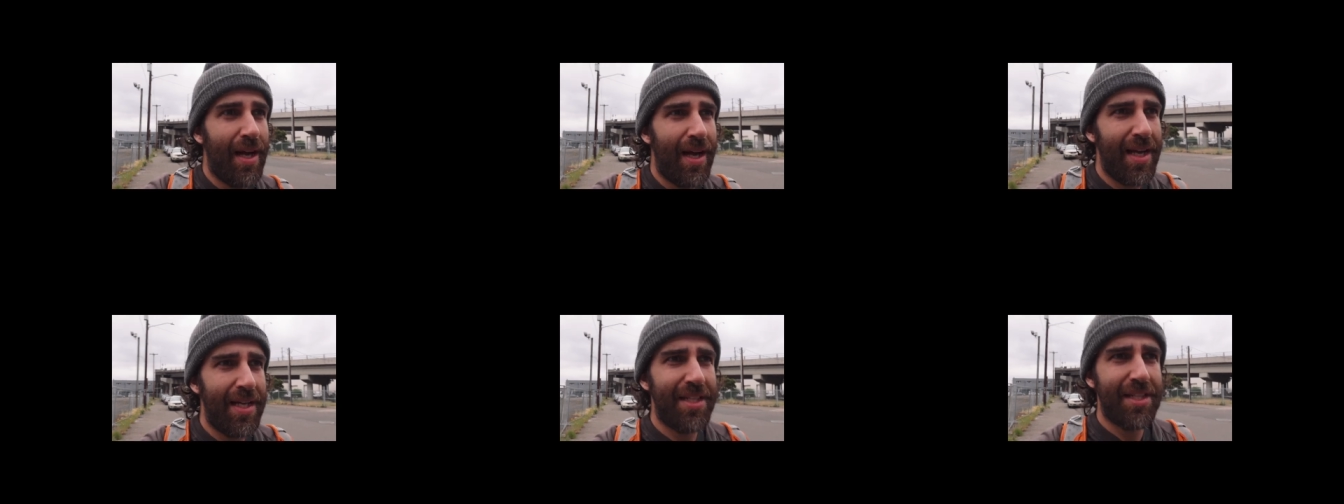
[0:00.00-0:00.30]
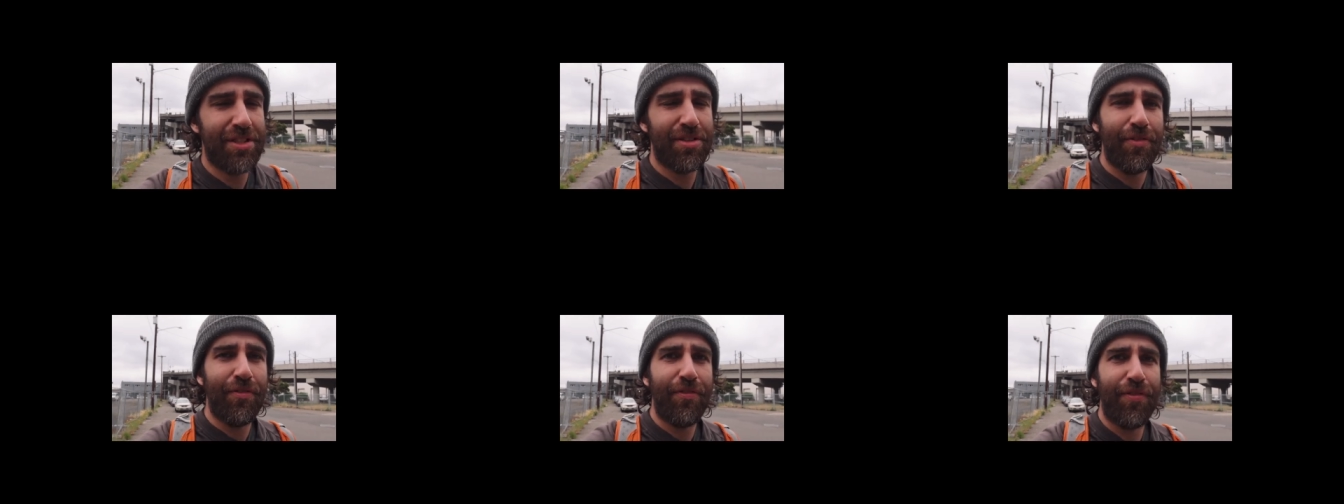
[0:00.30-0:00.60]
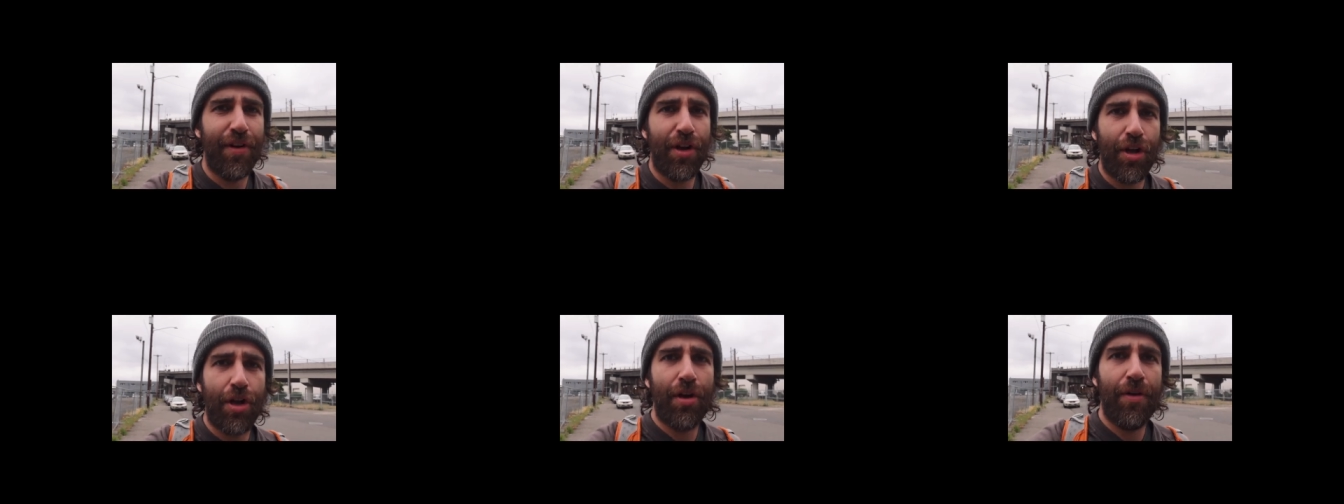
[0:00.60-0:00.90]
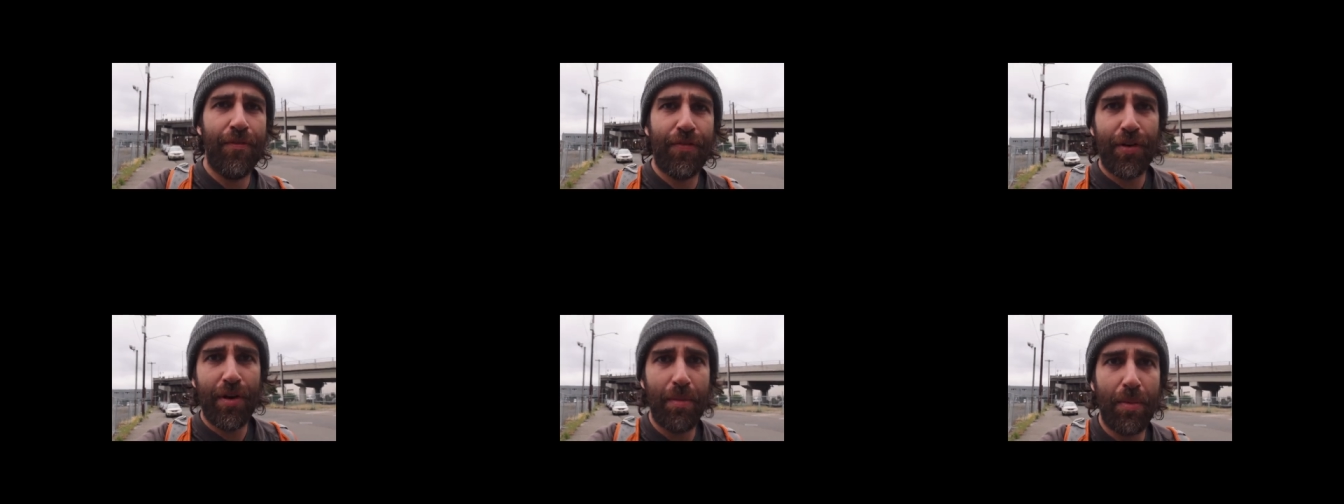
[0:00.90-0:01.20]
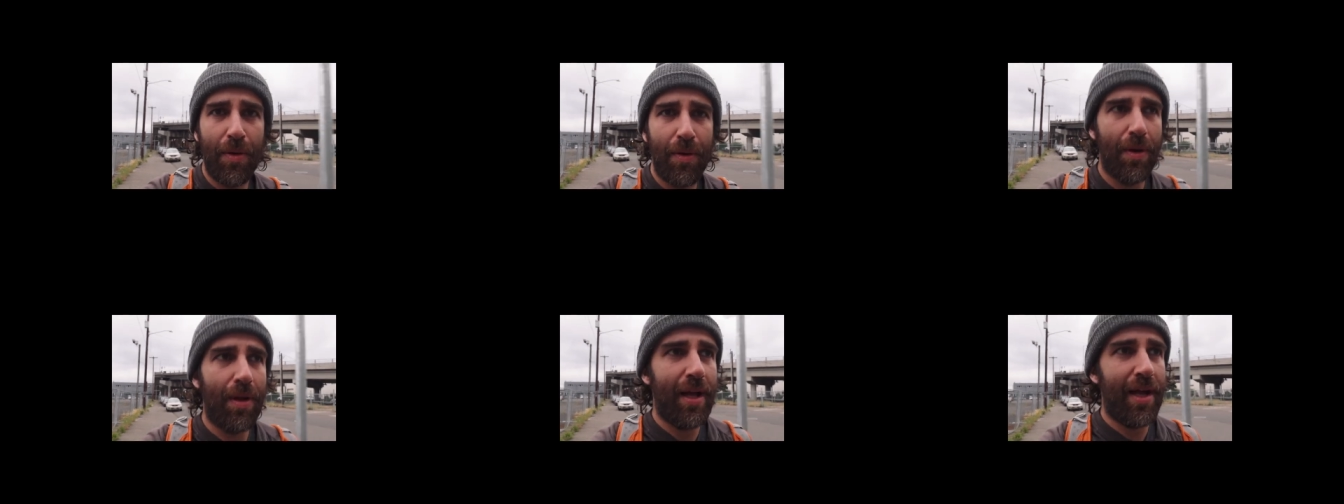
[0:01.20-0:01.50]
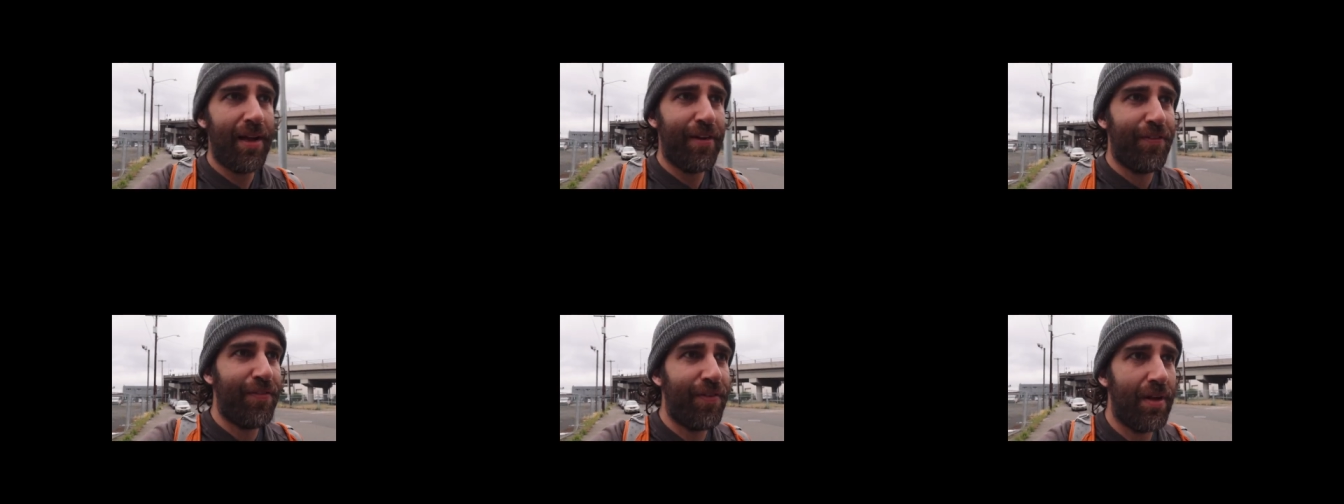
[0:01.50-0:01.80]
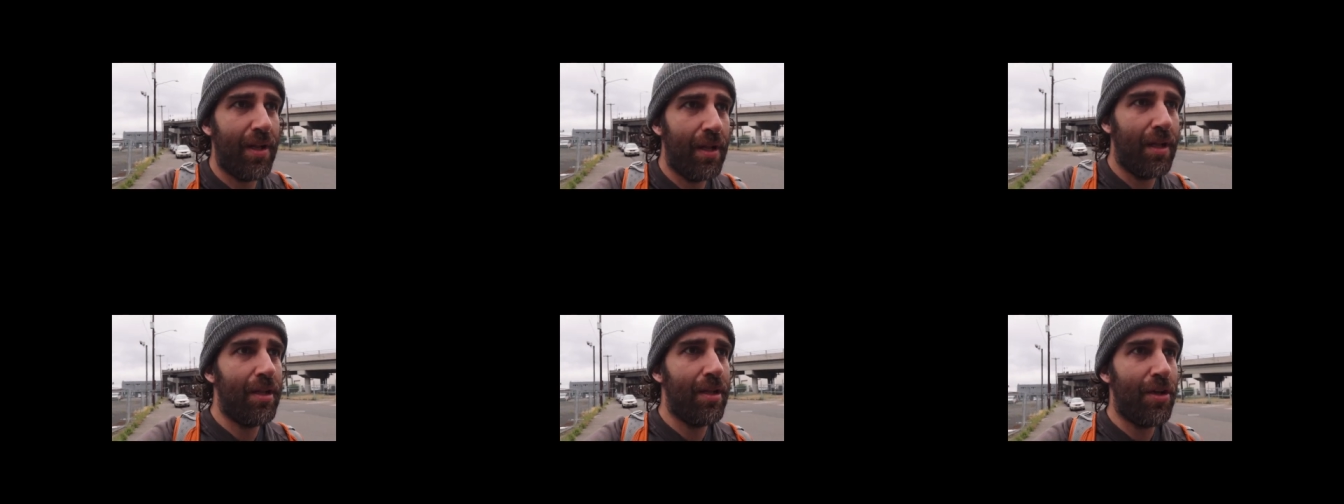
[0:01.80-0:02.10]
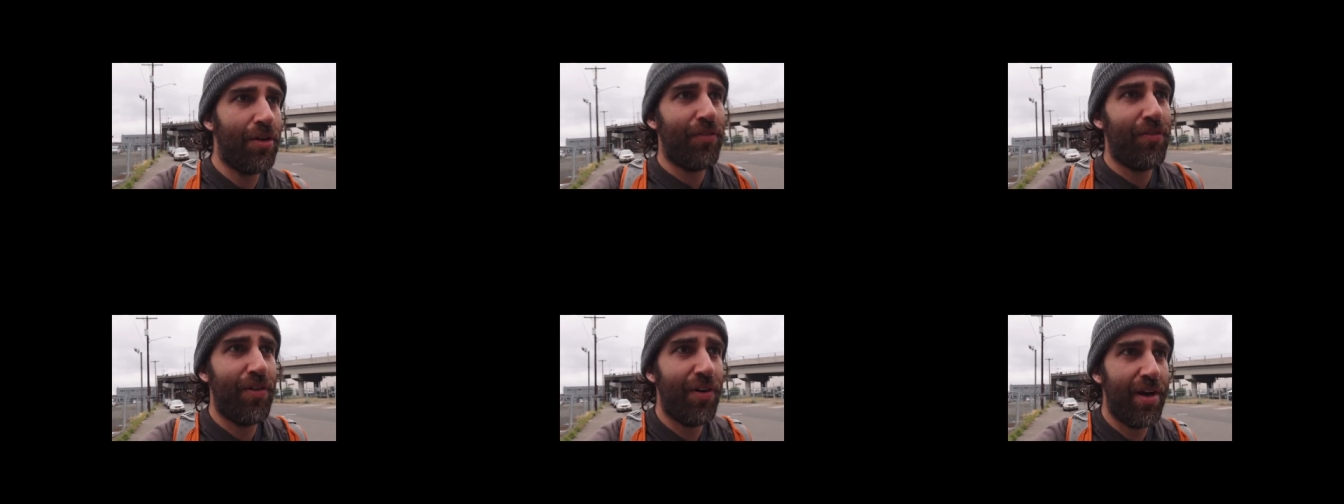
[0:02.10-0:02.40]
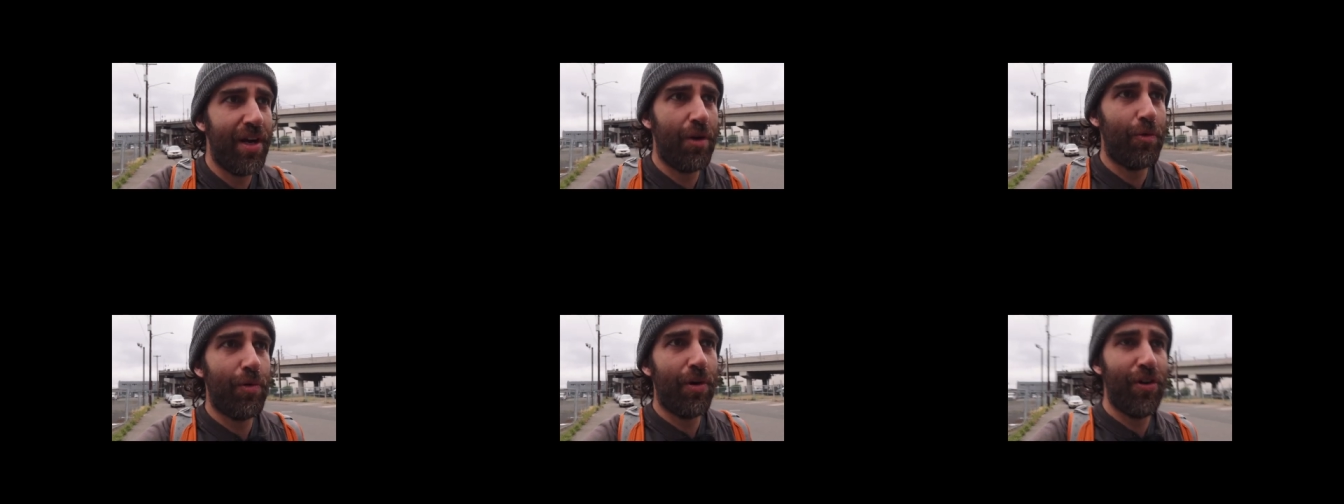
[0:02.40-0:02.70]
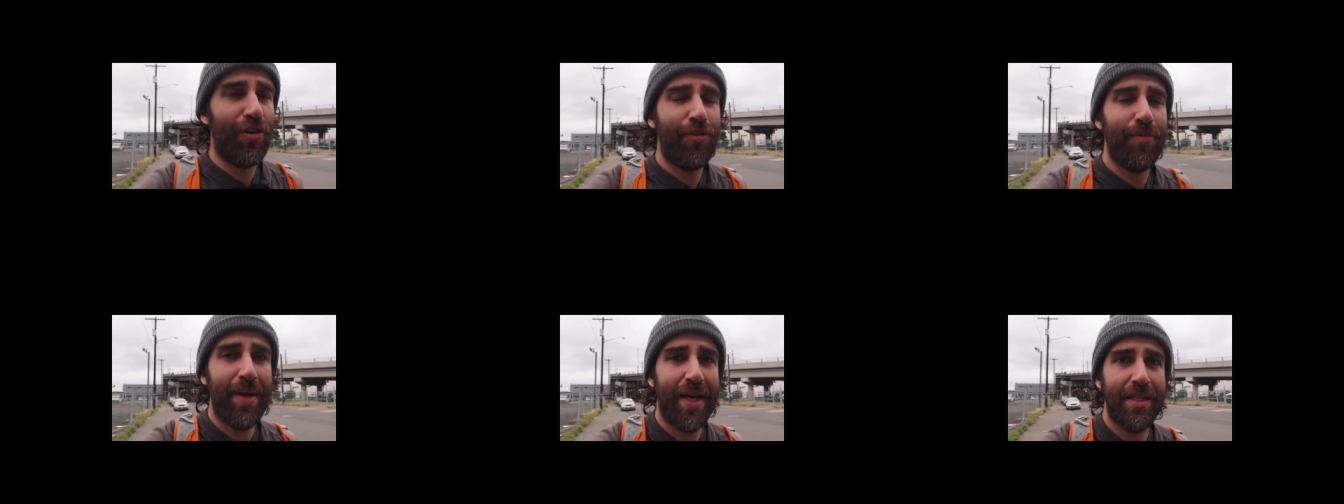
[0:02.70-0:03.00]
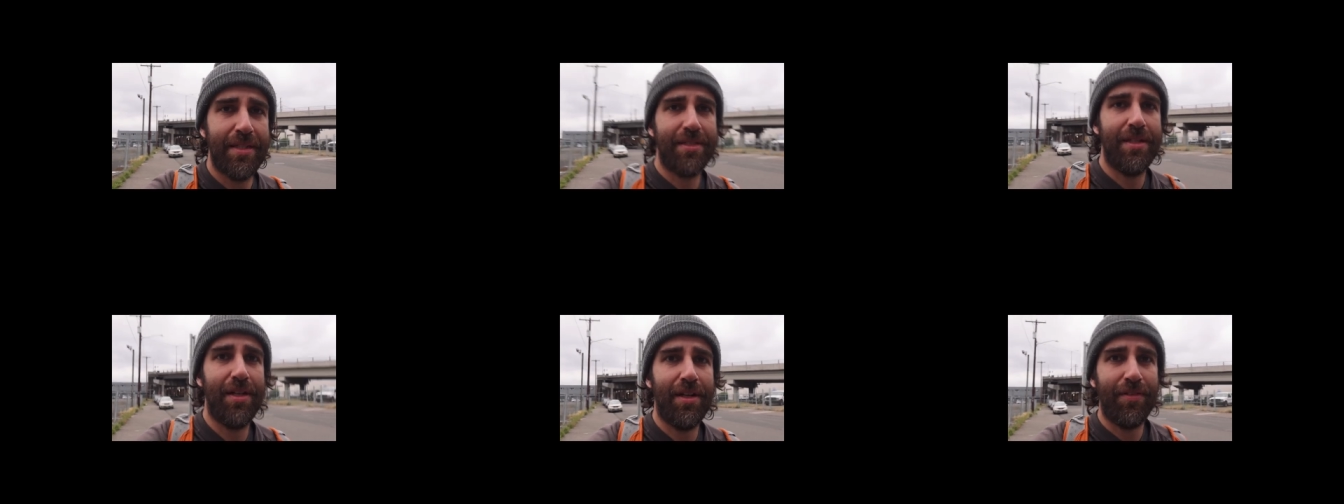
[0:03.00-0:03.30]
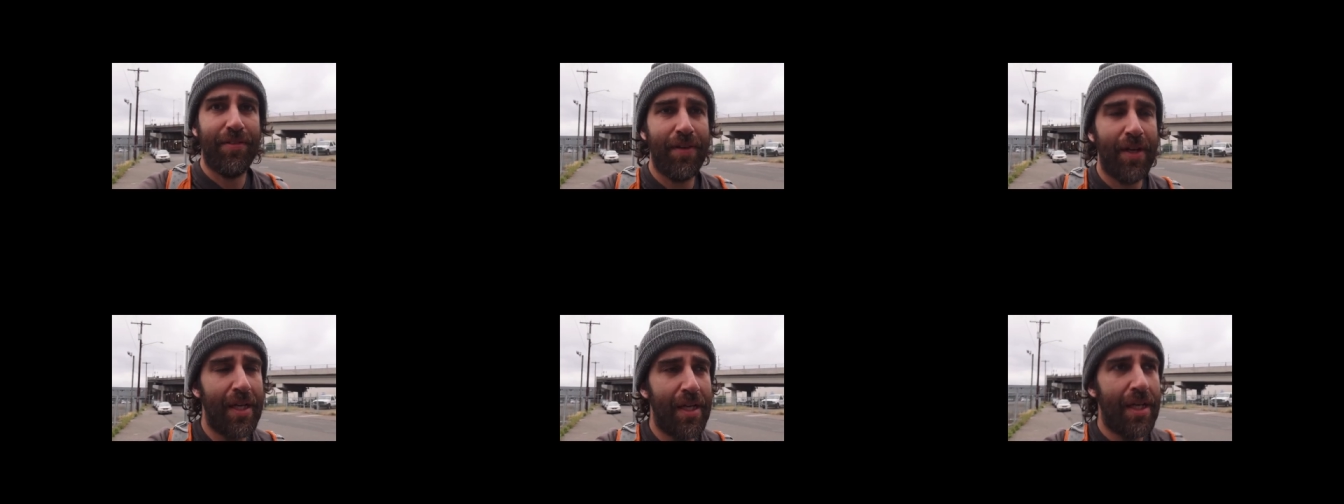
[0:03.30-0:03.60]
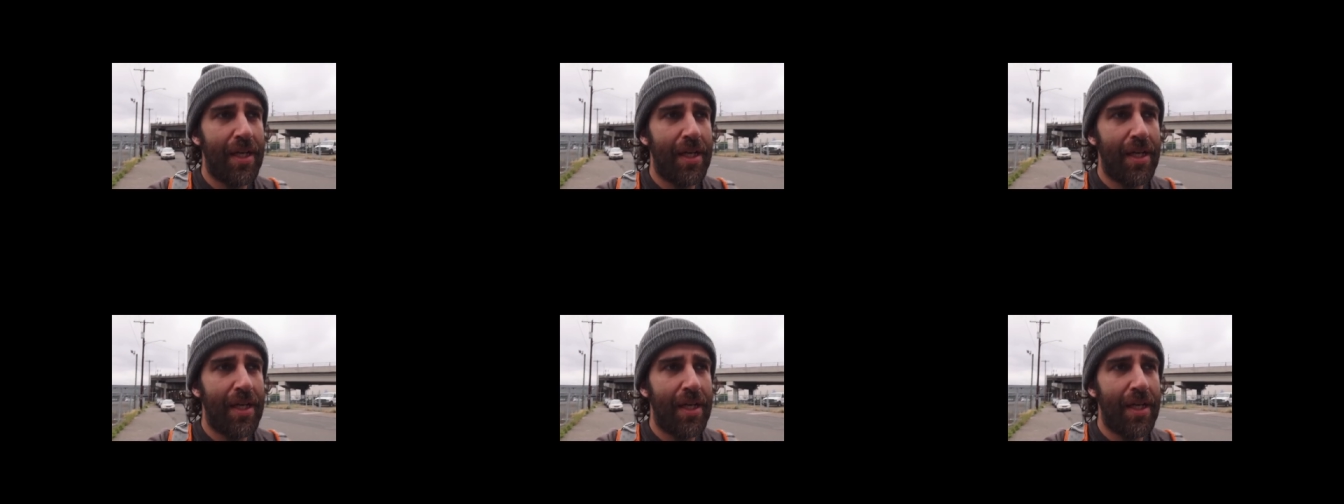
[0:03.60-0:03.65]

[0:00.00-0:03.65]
I just don't feel comfortable. I feel very aware of myself.